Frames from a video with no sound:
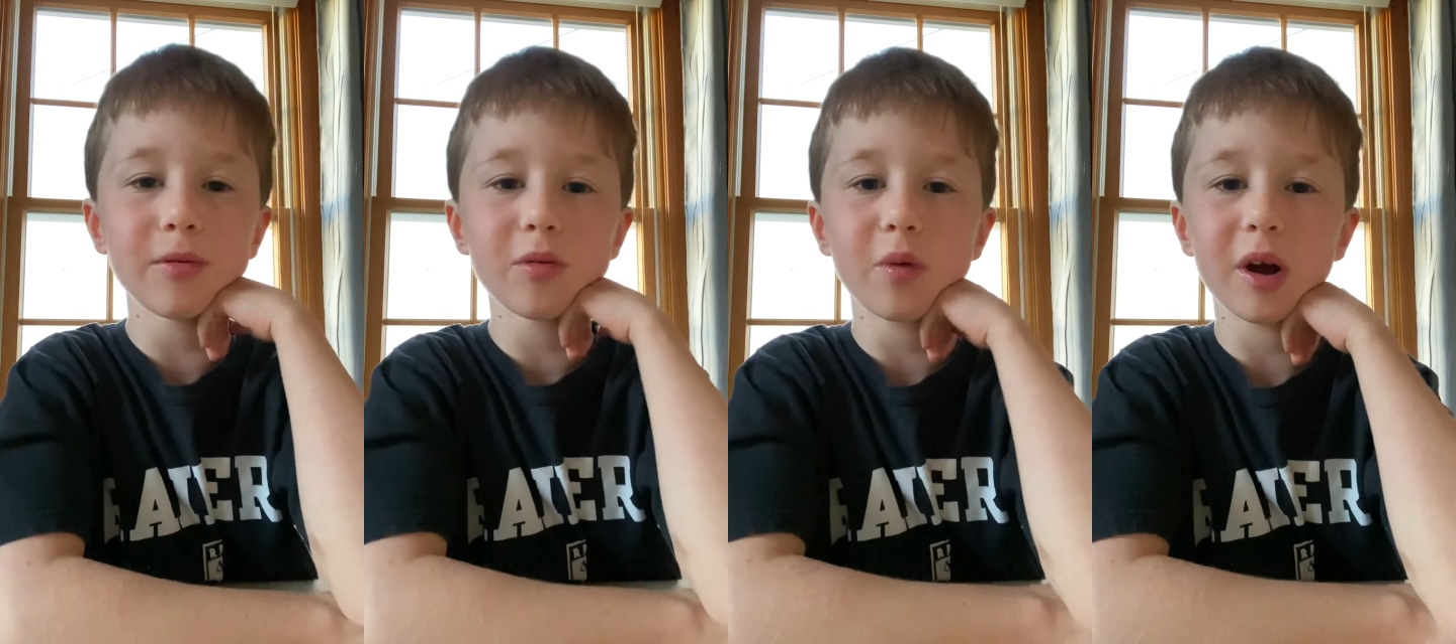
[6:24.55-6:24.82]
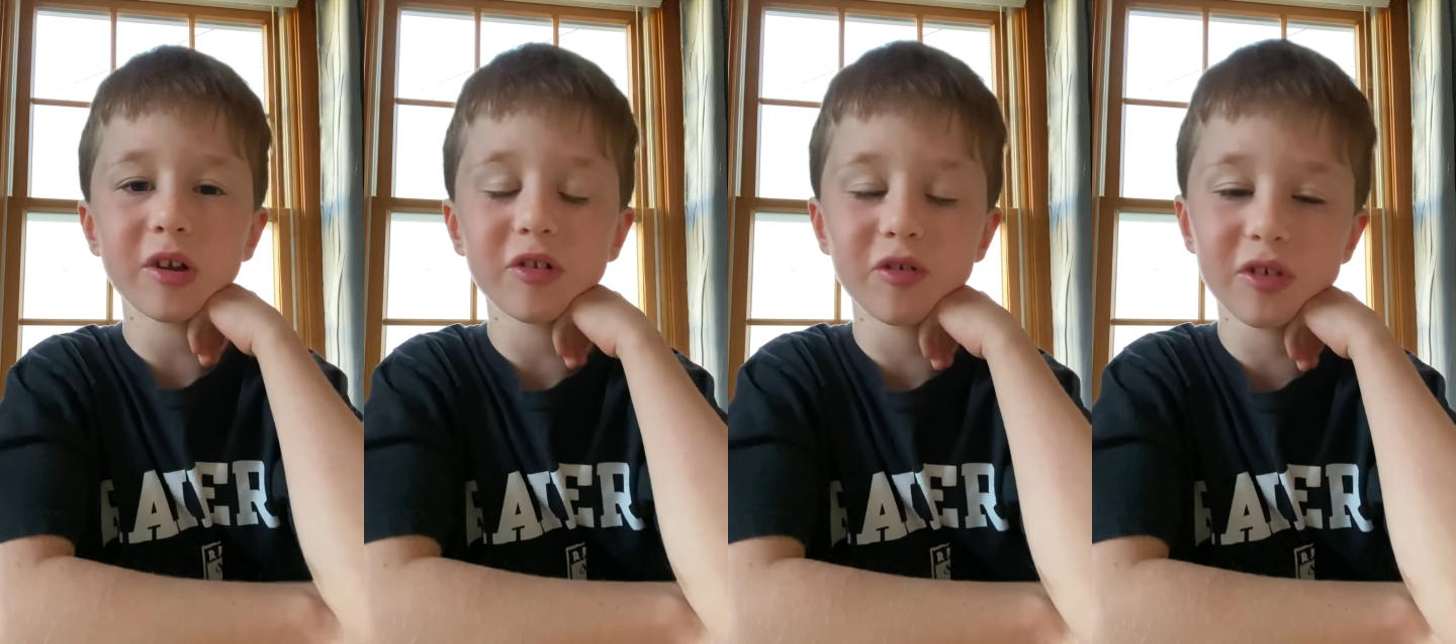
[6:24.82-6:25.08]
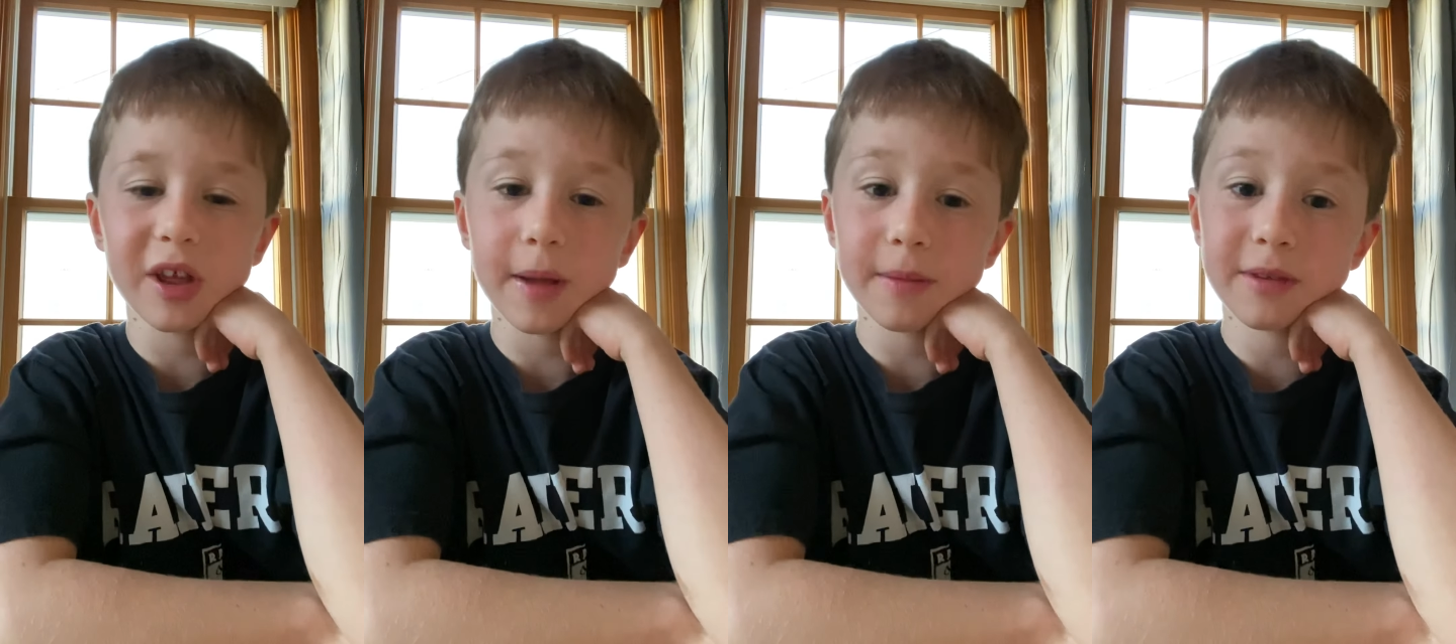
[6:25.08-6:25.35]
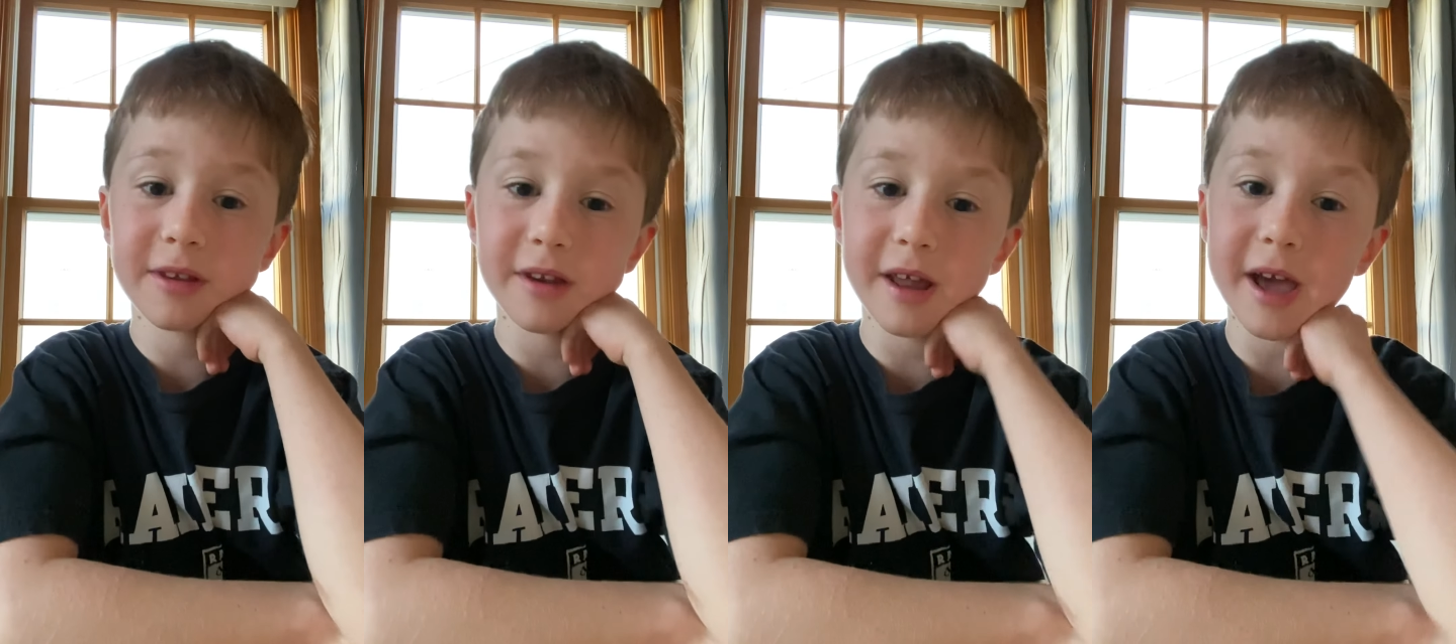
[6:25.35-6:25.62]
to watch those games
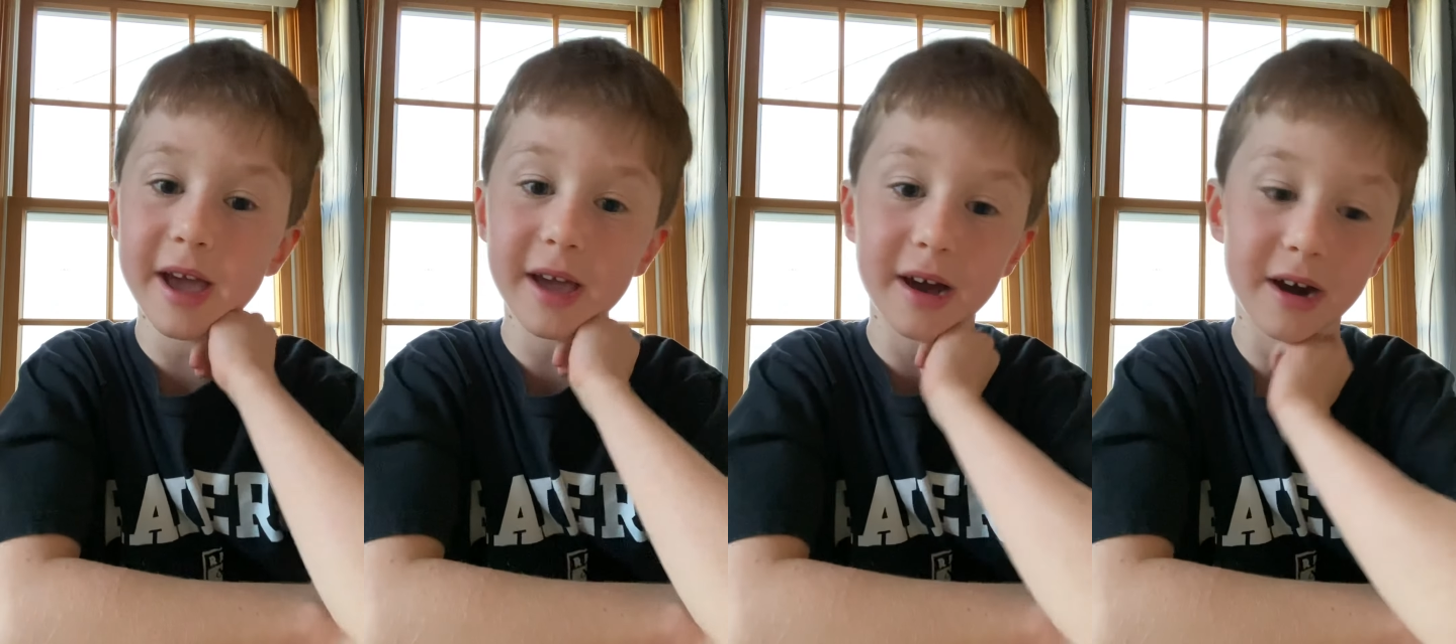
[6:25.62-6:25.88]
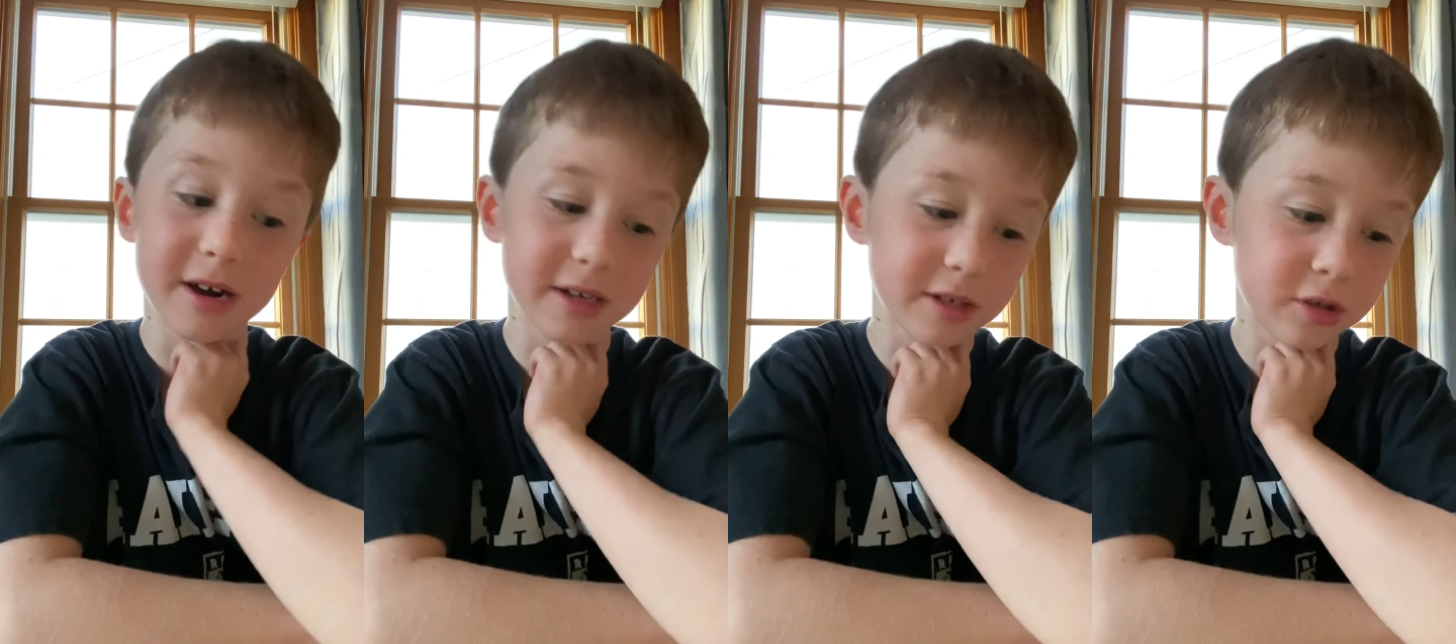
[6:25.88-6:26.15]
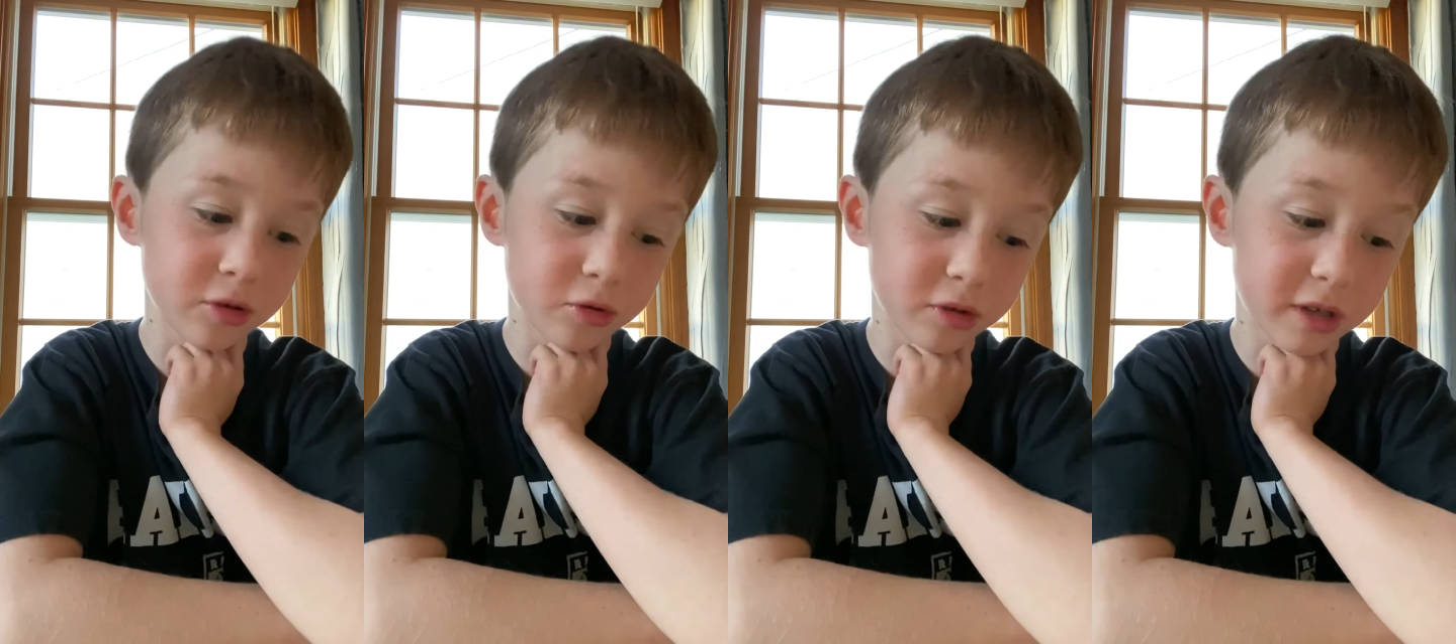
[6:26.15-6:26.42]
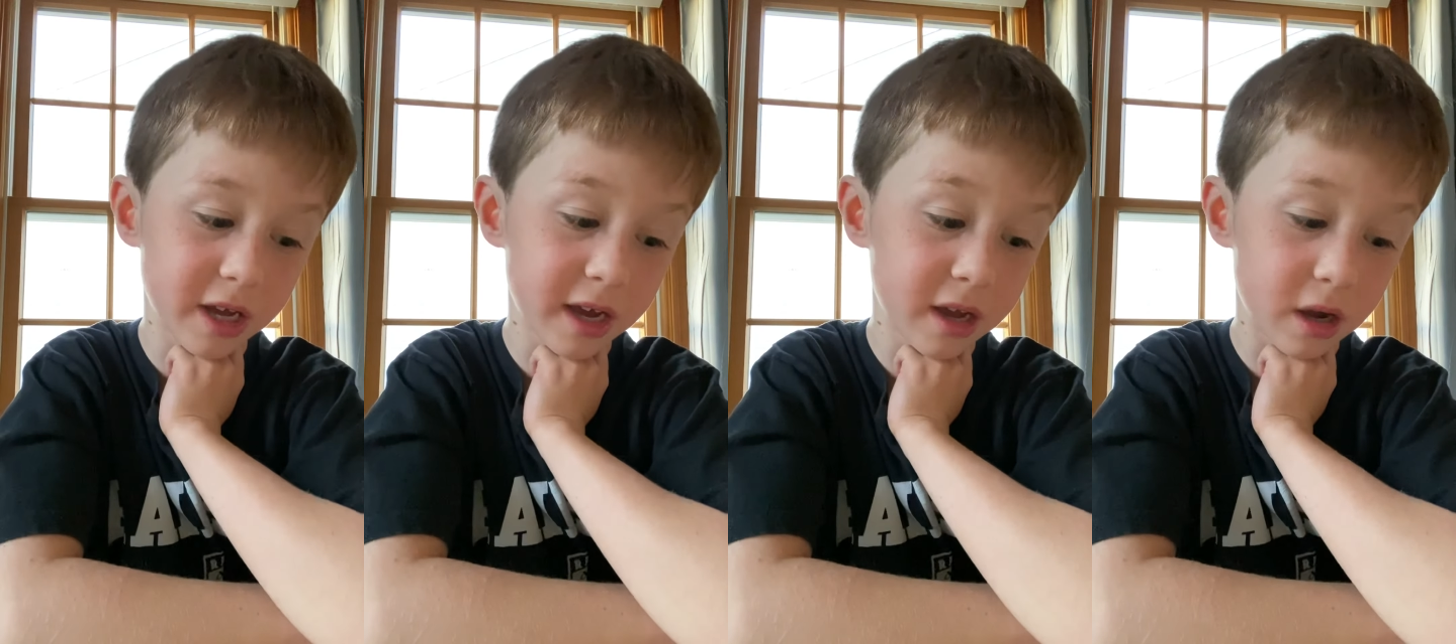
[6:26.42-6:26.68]
today on
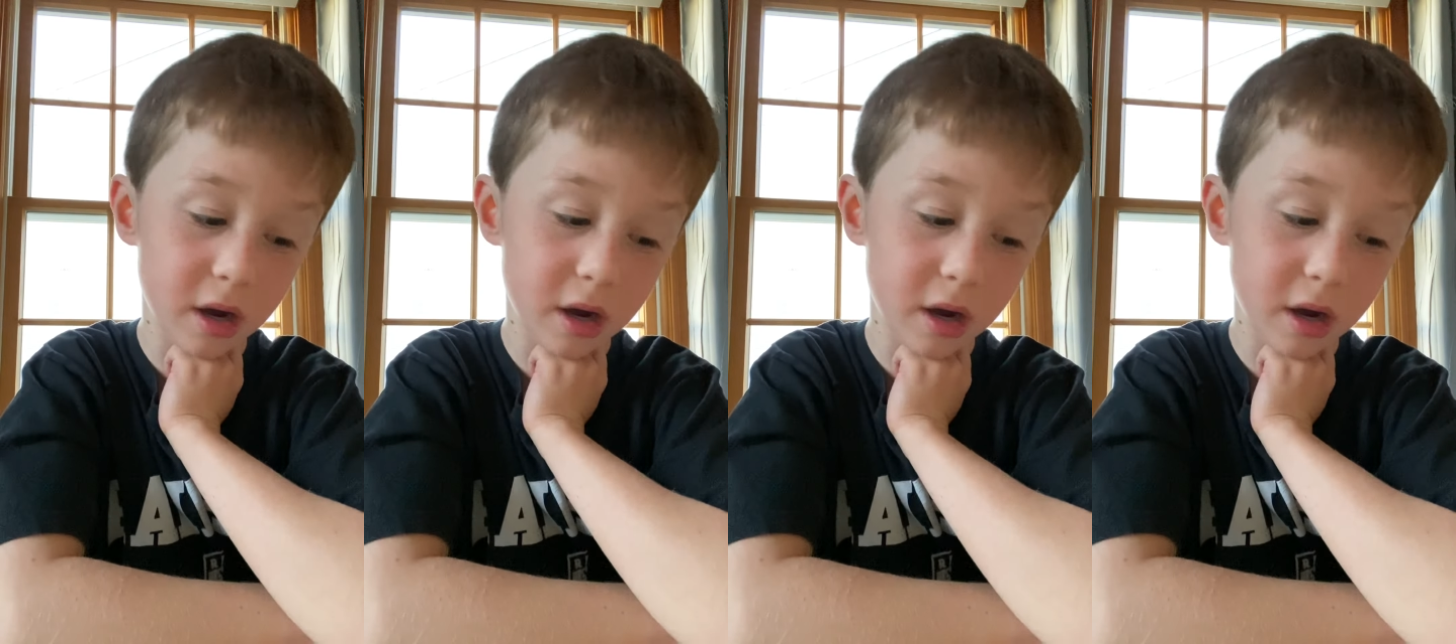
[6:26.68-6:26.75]
Tuesday.